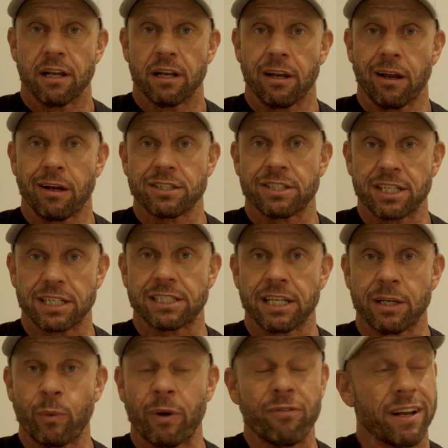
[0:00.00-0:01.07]
last
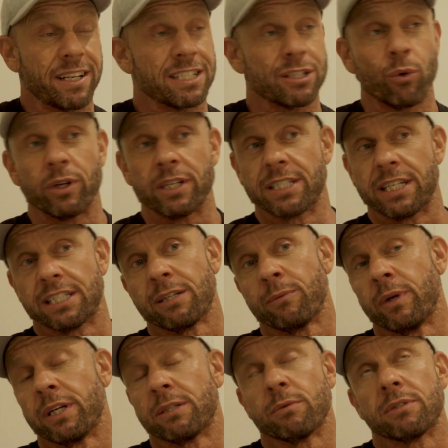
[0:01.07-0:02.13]
16, in fact it's longer than 16 weeks,